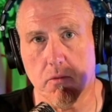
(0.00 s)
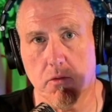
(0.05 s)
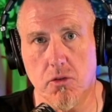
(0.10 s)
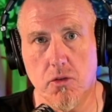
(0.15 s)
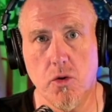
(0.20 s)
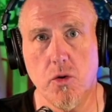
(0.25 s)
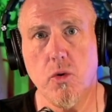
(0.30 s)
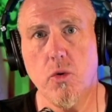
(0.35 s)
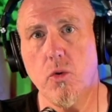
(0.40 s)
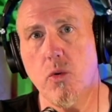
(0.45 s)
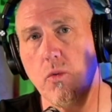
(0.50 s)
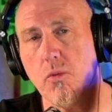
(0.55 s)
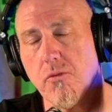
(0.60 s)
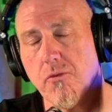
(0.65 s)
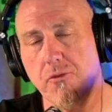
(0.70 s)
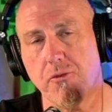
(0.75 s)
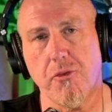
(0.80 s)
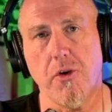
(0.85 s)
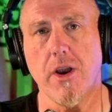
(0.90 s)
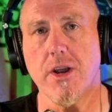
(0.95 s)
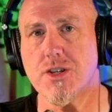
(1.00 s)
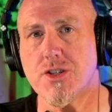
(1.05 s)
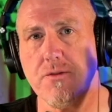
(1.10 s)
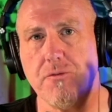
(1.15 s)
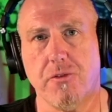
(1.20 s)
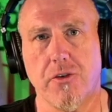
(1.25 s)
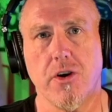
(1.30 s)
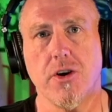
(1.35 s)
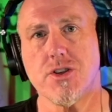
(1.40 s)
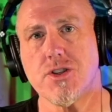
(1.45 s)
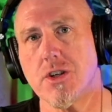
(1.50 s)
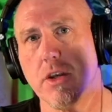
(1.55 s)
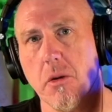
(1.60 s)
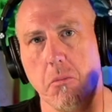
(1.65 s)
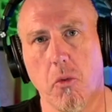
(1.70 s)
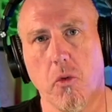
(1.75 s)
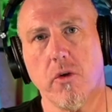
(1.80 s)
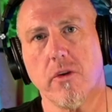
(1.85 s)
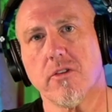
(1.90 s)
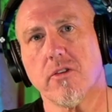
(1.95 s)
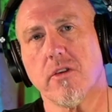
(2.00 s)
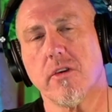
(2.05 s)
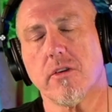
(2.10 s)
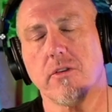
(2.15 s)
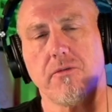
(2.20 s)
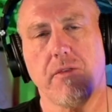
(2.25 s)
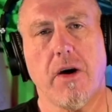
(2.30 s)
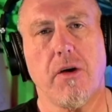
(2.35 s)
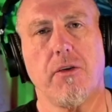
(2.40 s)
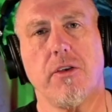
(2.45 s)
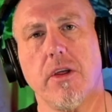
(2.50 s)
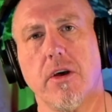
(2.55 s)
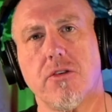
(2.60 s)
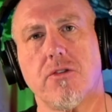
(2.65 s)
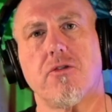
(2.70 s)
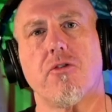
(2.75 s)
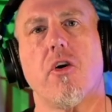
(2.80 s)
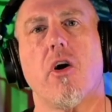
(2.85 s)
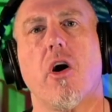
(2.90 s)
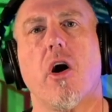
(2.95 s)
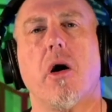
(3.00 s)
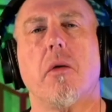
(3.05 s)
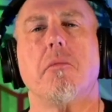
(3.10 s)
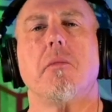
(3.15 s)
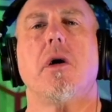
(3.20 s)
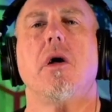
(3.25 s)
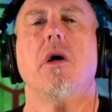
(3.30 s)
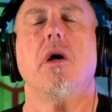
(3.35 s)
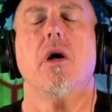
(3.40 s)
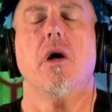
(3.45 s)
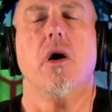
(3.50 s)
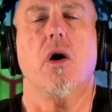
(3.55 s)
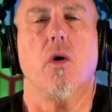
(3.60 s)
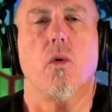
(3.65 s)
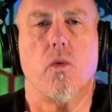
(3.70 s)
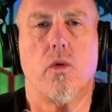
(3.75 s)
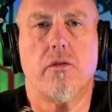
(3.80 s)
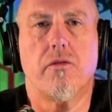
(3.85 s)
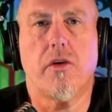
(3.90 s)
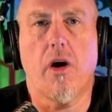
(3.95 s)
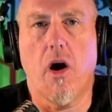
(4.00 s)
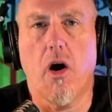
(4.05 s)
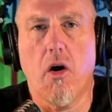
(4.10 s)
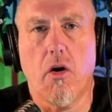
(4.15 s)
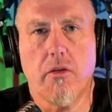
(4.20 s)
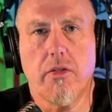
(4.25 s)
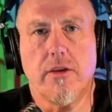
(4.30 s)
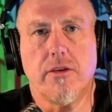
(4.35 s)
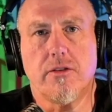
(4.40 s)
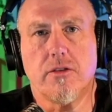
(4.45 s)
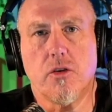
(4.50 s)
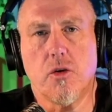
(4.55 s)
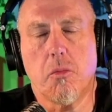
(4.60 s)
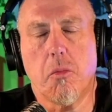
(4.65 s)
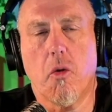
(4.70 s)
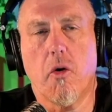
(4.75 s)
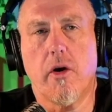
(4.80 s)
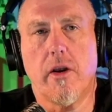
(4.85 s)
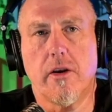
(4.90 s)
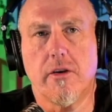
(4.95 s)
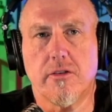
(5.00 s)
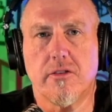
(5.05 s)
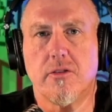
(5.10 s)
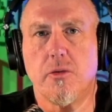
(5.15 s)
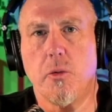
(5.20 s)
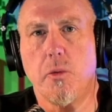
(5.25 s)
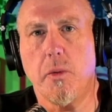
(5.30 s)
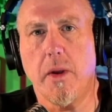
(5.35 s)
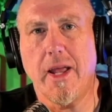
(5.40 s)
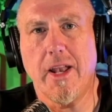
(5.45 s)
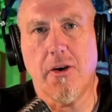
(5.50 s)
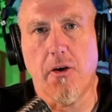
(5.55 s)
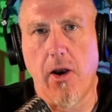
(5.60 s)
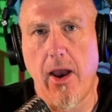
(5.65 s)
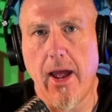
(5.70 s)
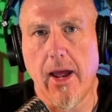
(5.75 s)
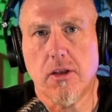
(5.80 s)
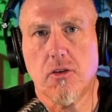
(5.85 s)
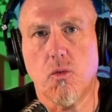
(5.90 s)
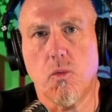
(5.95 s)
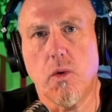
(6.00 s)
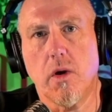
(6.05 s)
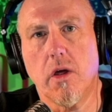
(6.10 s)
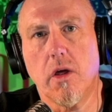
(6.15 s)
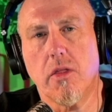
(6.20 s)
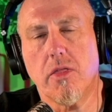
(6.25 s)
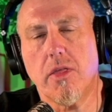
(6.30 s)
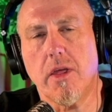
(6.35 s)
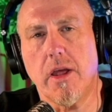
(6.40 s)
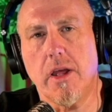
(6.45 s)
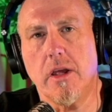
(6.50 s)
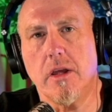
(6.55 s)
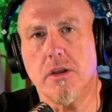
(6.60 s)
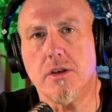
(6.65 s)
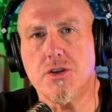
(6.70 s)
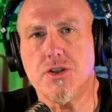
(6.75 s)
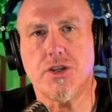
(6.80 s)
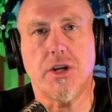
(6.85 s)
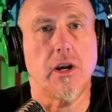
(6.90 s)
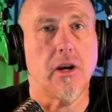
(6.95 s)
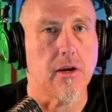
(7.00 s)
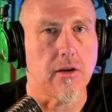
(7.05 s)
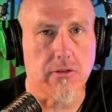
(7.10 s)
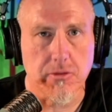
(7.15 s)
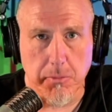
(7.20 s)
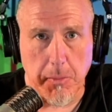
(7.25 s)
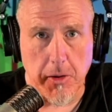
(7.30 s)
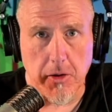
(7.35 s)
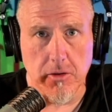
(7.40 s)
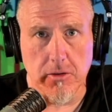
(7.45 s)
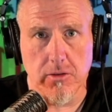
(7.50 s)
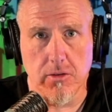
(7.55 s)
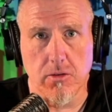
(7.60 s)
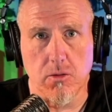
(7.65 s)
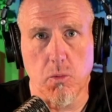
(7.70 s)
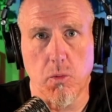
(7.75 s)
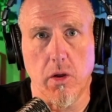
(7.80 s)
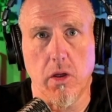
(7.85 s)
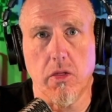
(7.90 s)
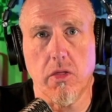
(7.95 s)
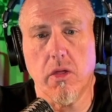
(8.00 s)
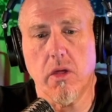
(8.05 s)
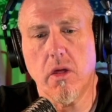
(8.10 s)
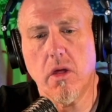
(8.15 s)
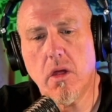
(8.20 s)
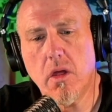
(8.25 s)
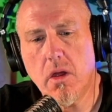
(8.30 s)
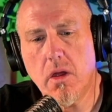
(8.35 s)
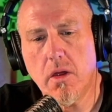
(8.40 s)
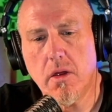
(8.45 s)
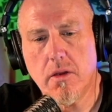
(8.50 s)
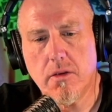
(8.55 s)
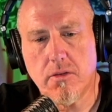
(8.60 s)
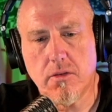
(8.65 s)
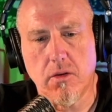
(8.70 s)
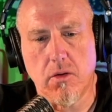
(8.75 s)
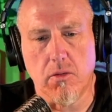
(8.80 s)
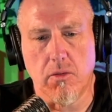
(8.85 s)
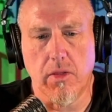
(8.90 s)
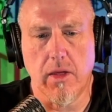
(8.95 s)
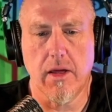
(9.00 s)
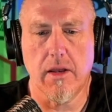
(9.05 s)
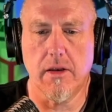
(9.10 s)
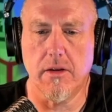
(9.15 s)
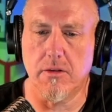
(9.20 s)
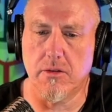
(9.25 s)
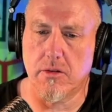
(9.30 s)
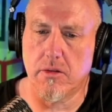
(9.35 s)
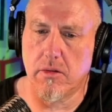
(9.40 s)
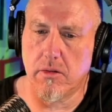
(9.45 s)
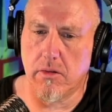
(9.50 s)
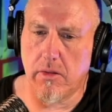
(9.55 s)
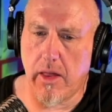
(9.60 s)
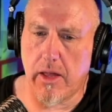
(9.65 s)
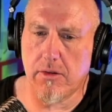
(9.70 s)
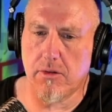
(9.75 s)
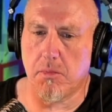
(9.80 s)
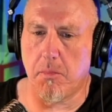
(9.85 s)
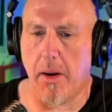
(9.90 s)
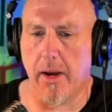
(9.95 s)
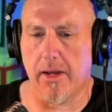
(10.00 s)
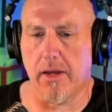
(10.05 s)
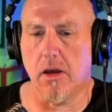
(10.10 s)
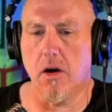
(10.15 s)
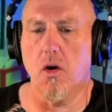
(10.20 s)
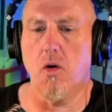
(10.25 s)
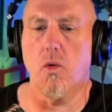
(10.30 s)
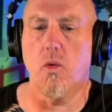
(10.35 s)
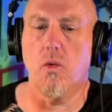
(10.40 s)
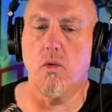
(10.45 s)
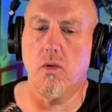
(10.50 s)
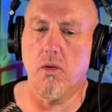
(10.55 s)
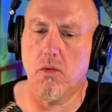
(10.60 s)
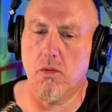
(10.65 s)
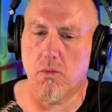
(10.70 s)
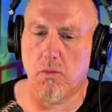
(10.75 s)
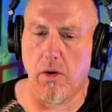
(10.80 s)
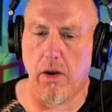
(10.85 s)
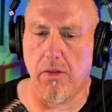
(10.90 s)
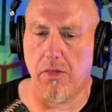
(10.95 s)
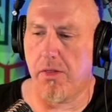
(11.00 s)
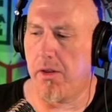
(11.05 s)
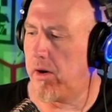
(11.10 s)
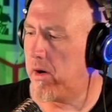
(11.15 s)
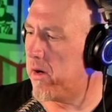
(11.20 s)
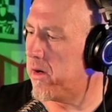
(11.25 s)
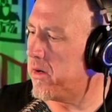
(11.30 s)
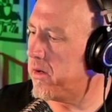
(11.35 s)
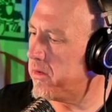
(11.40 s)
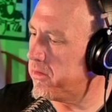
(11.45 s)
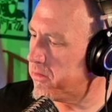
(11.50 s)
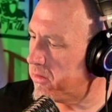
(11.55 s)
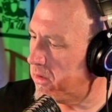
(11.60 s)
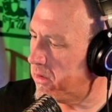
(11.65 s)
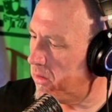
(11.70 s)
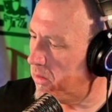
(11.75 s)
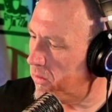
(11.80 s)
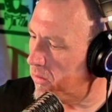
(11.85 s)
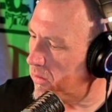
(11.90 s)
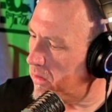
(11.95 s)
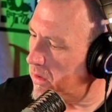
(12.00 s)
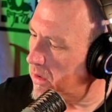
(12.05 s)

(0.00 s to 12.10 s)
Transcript: new fresh version of Morton's List finally does drop, we've got all these new players to interact with and share experiences with. So that's my goal right there. So